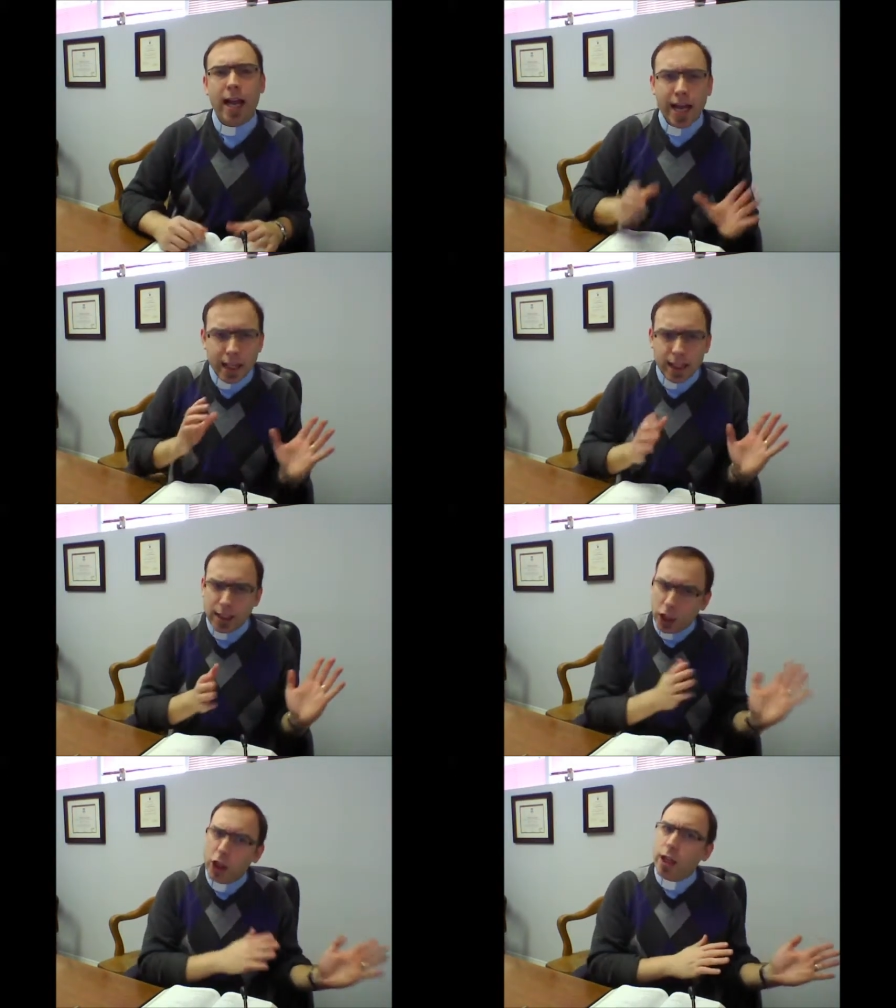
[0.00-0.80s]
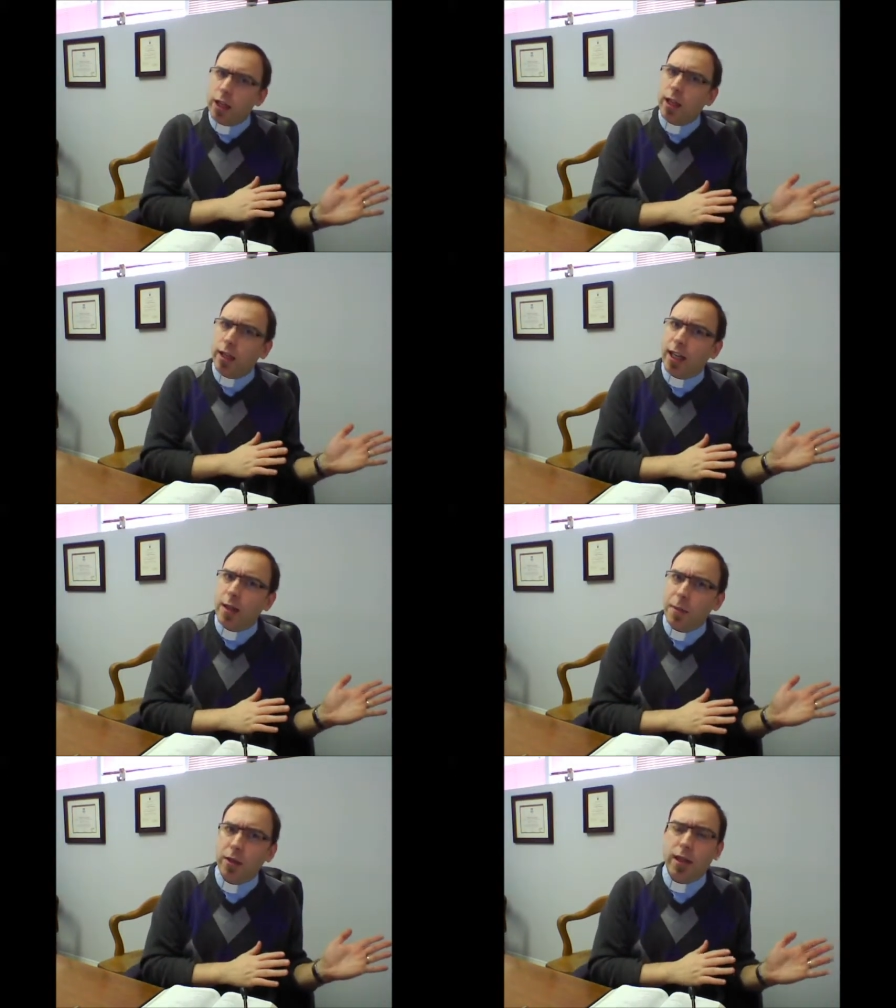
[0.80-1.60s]
And it's good to think
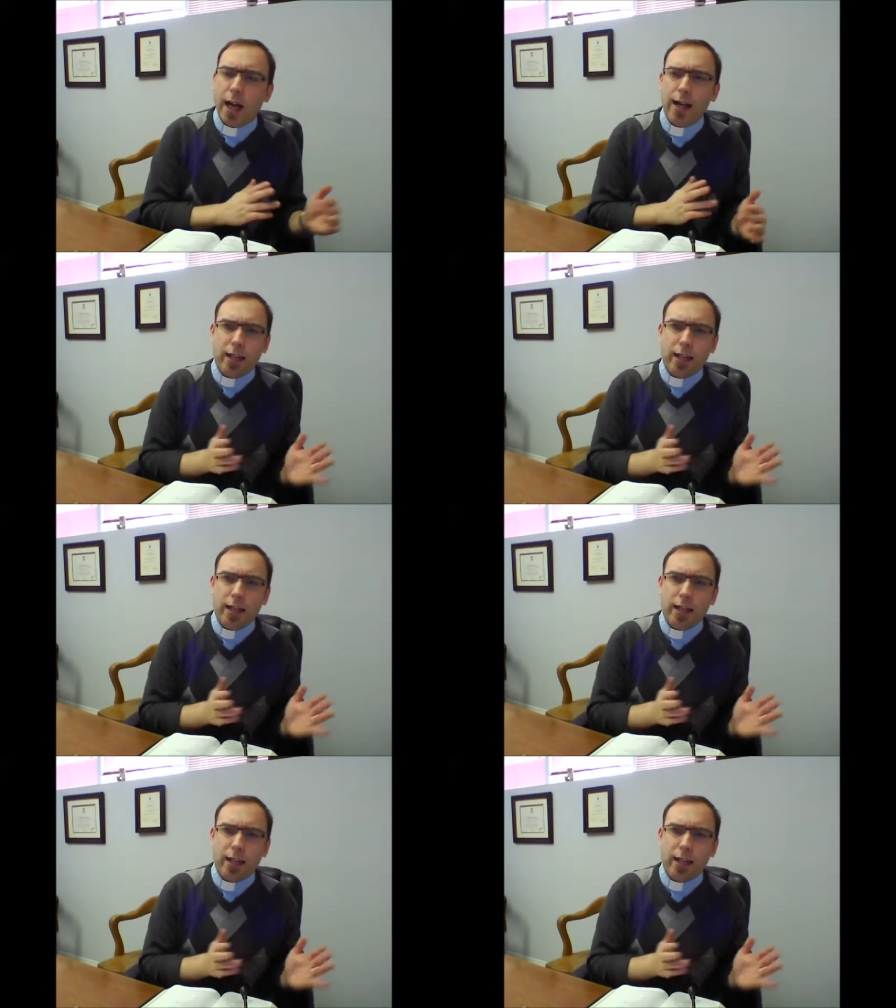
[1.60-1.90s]
about that.